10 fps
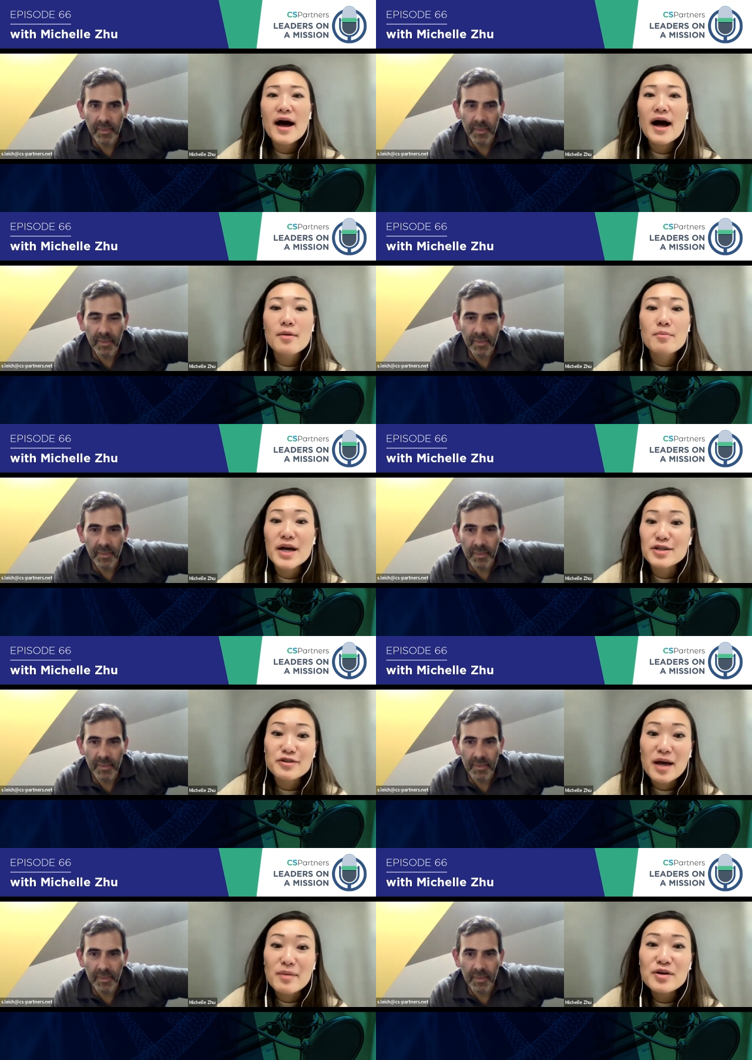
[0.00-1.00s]
Speaker 1: um,
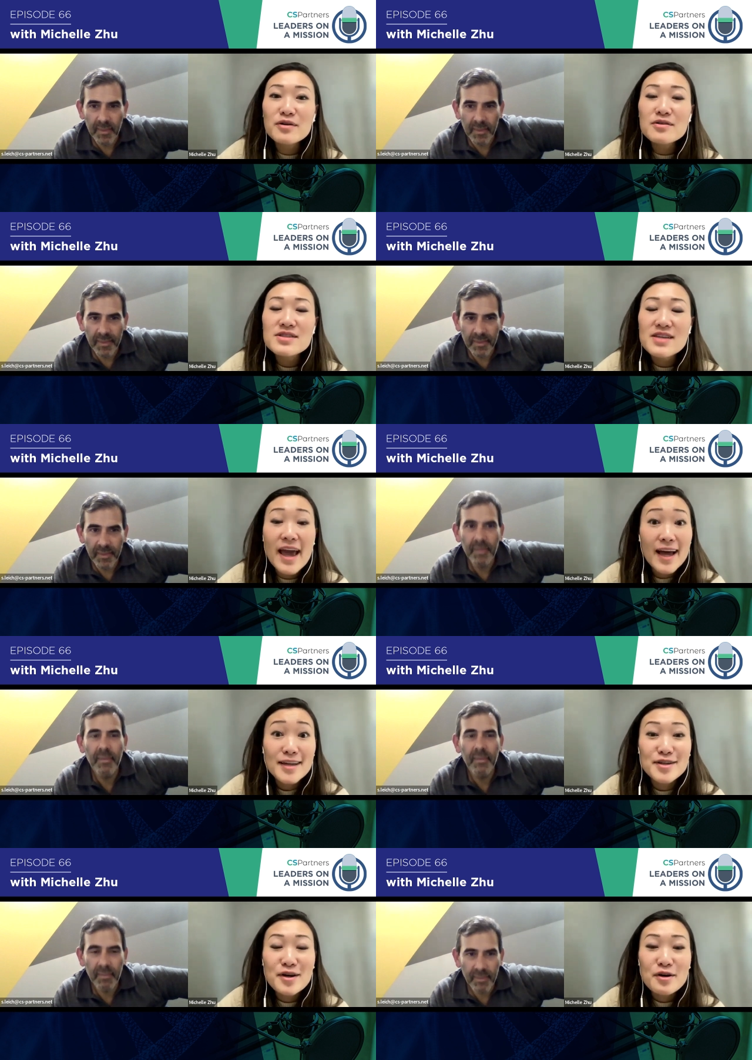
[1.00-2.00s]
petrochemicals
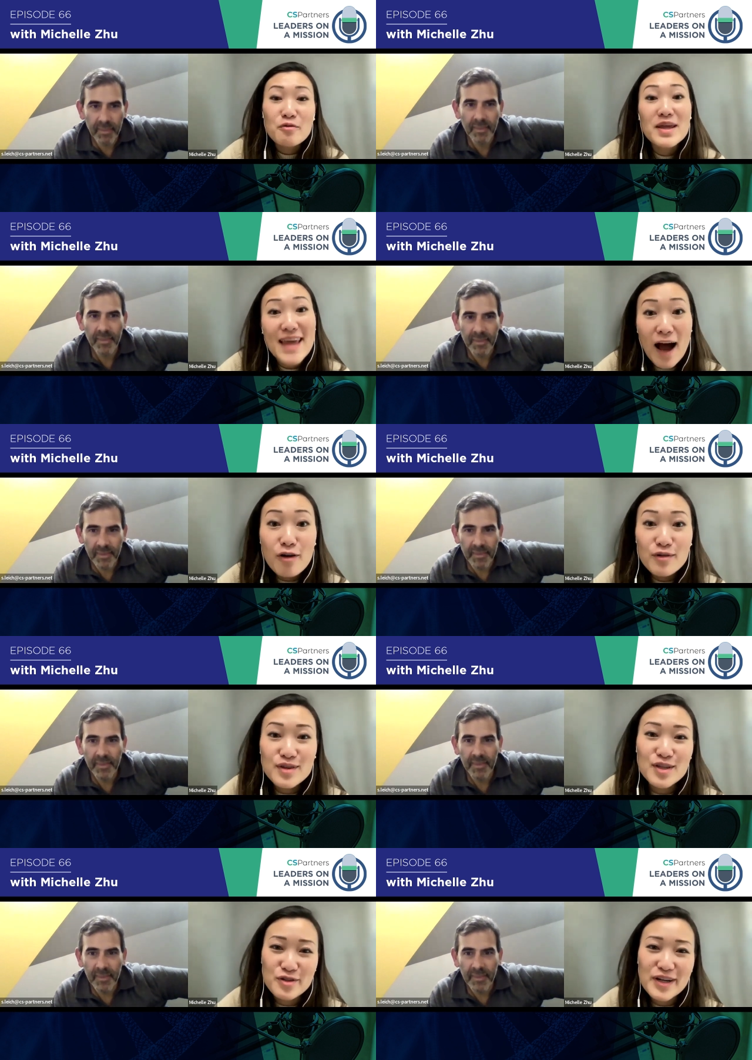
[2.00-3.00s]
and without
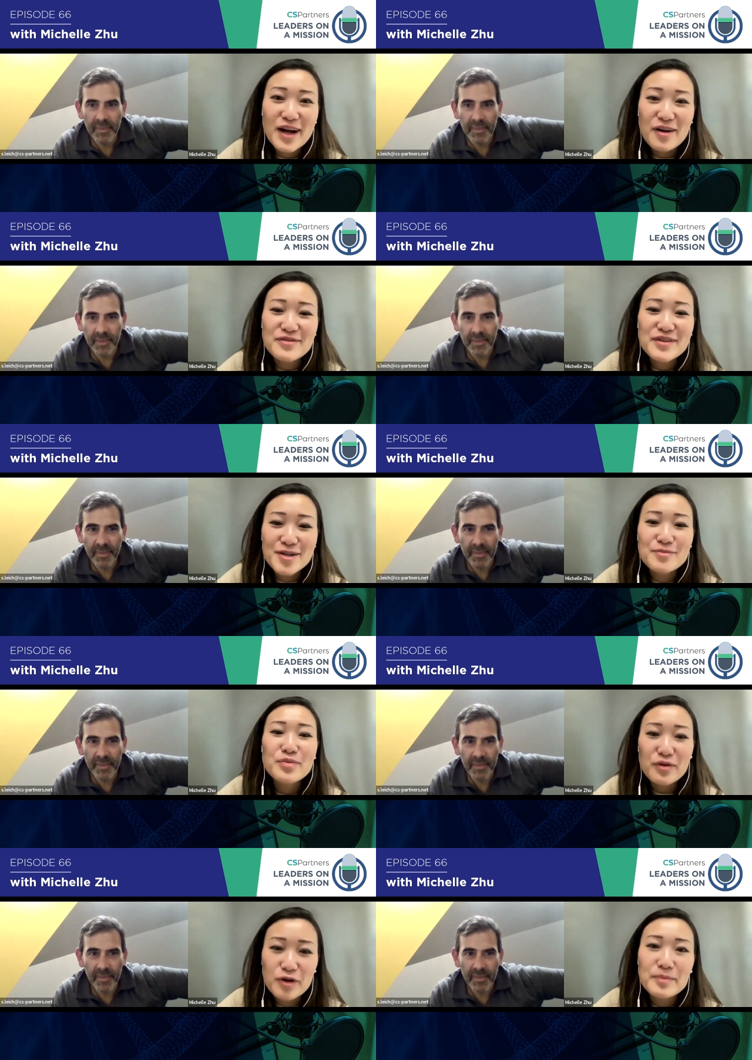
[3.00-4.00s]
the trade-off in
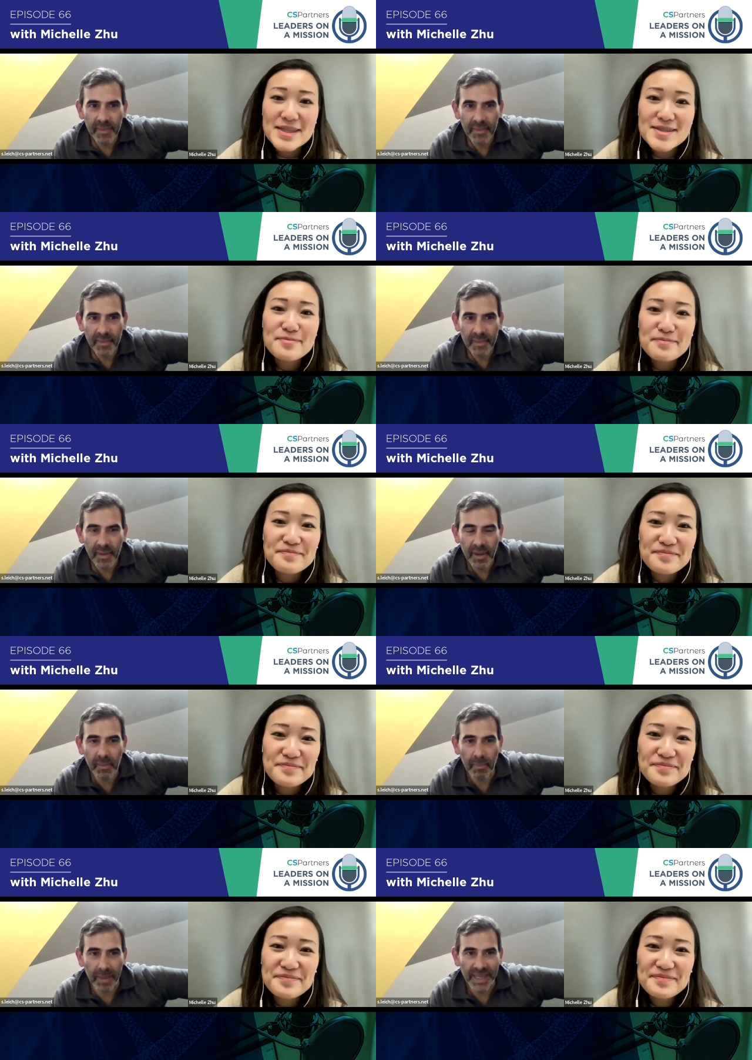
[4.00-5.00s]
performance.
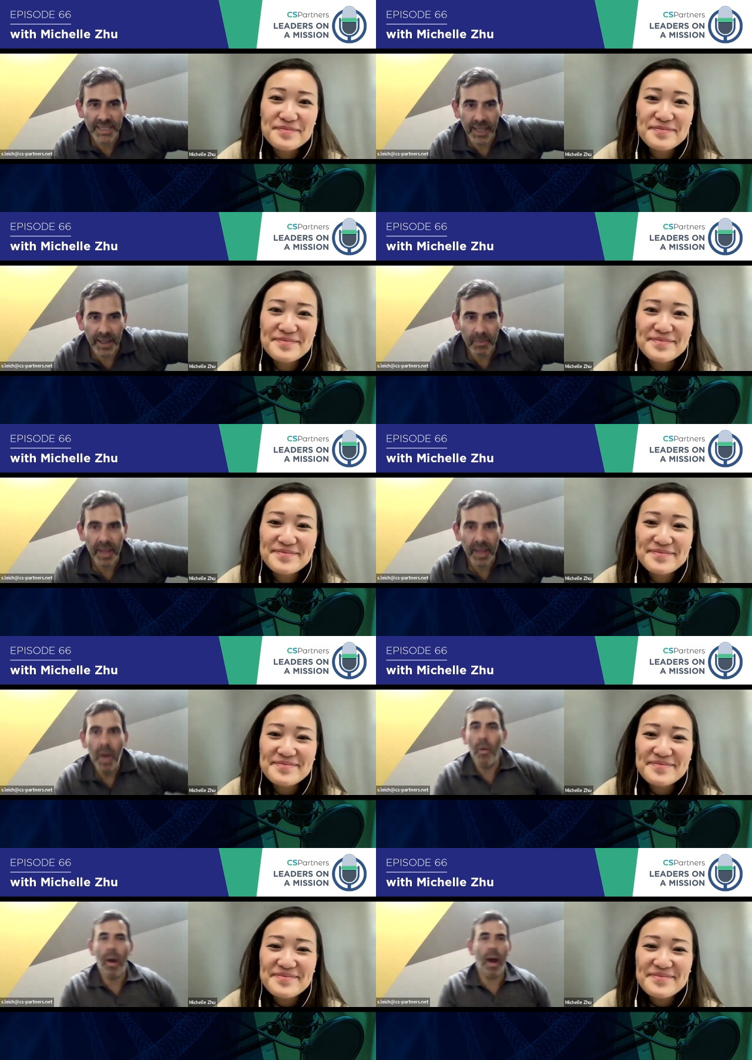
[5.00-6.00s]
Speaker 2: Amazing.
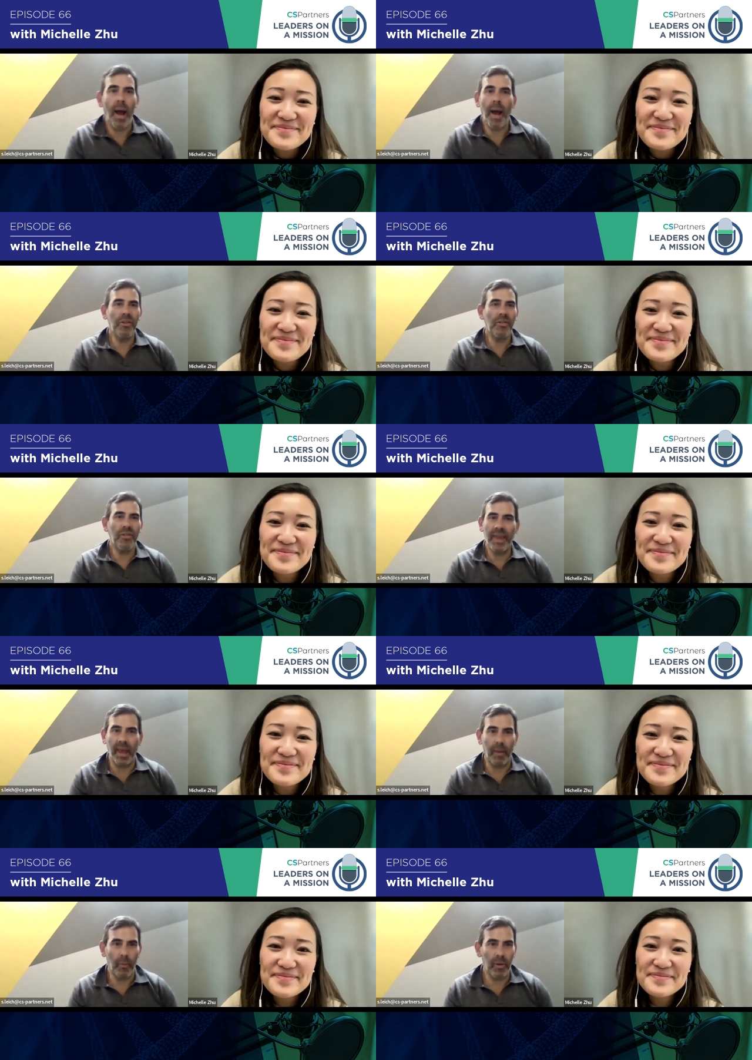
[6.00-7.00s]
I'm just
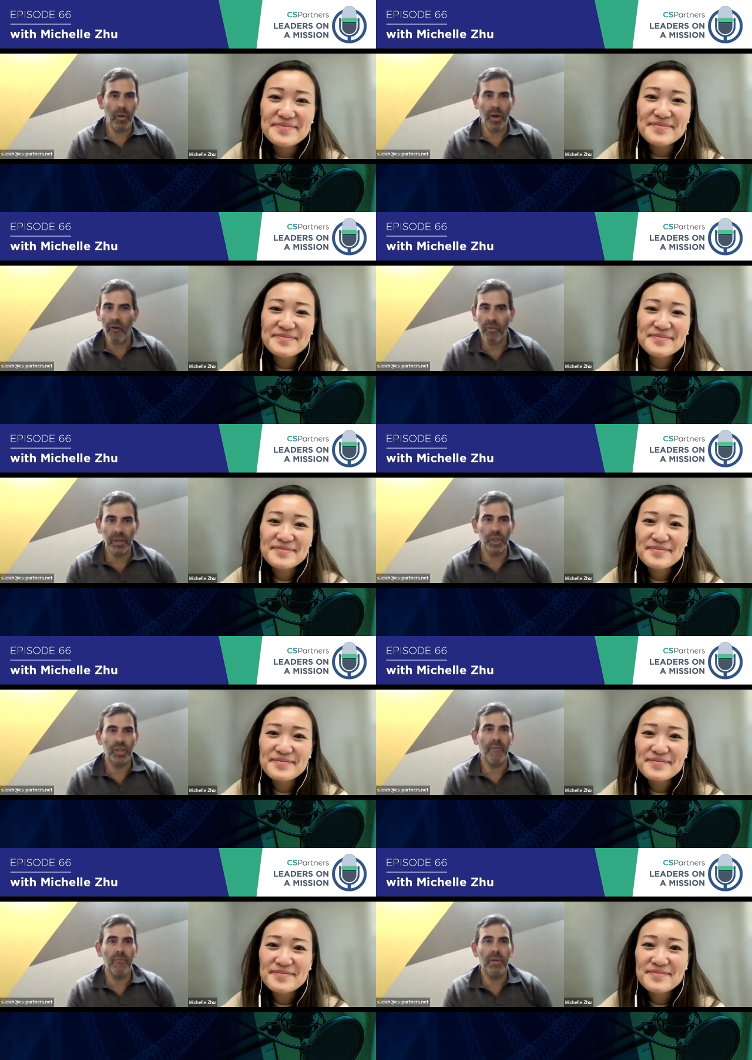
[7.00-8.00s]
thinking when you go from a
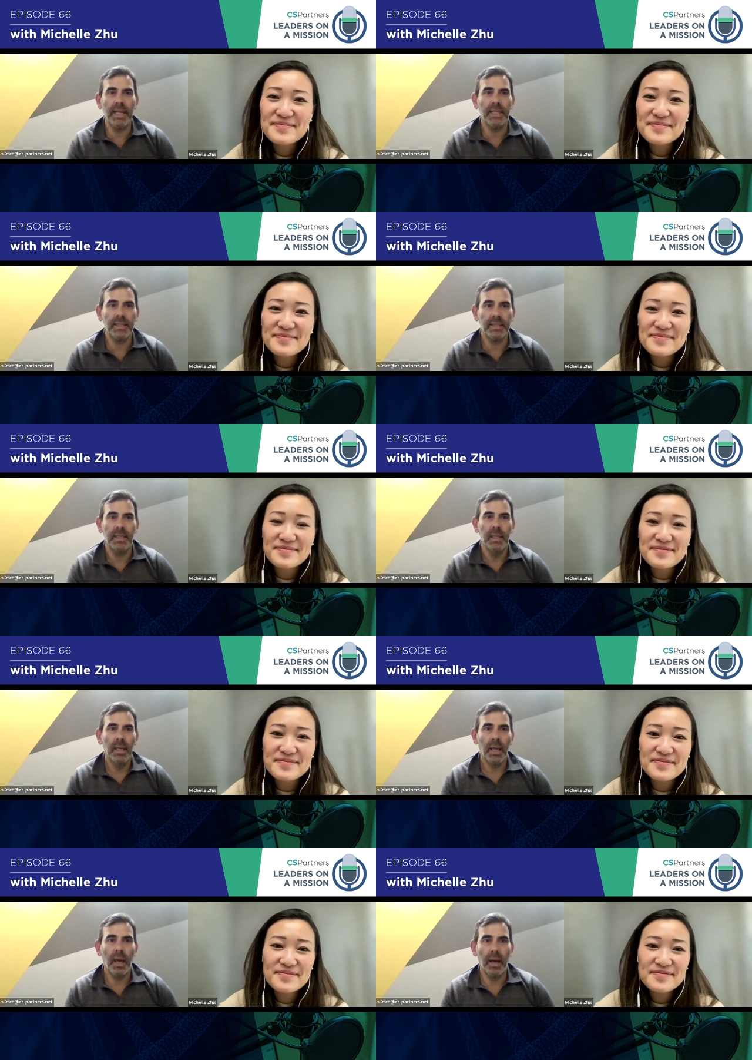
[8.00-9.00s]
generalist
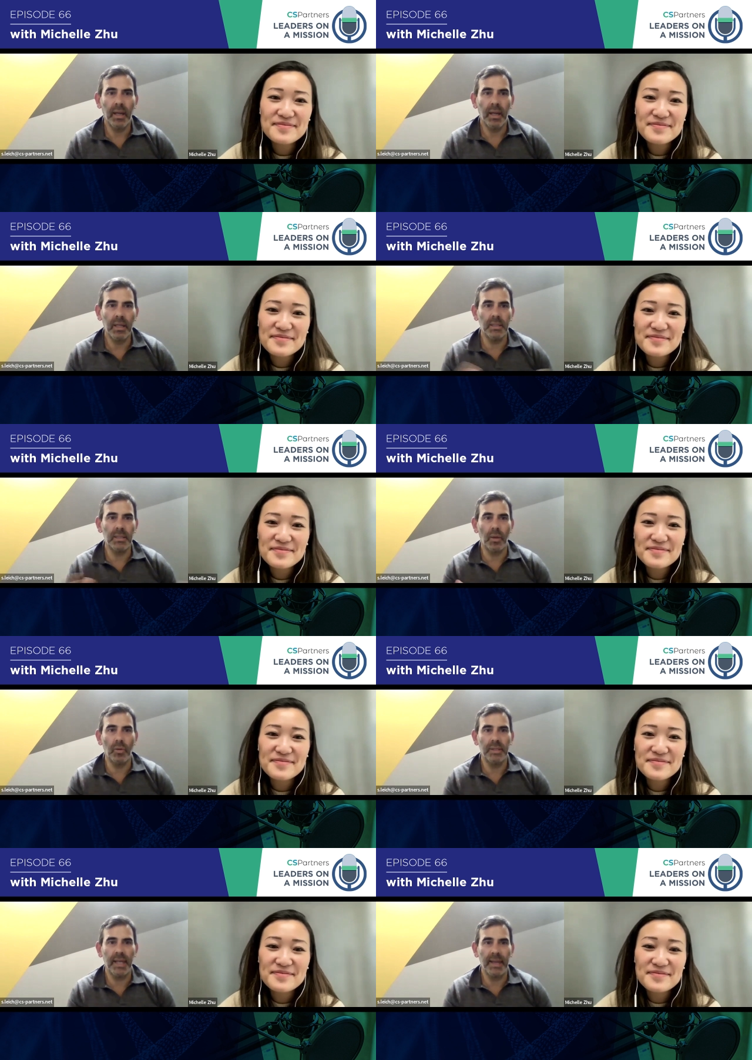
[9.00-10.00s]
kind of
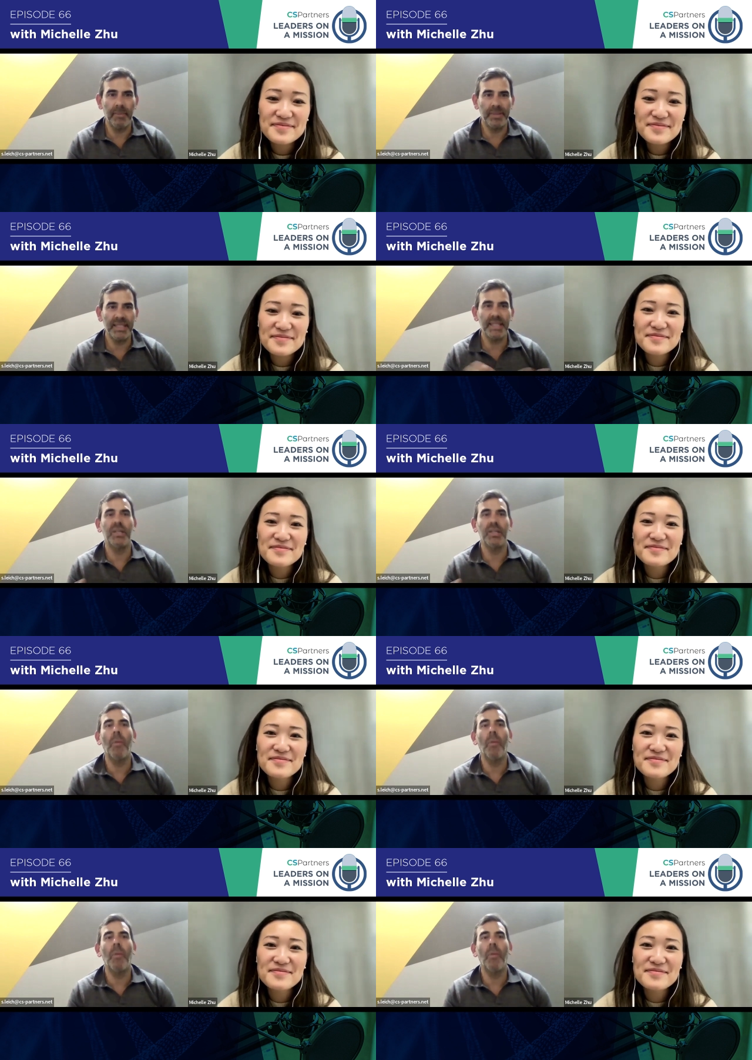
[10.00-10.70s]
consulting business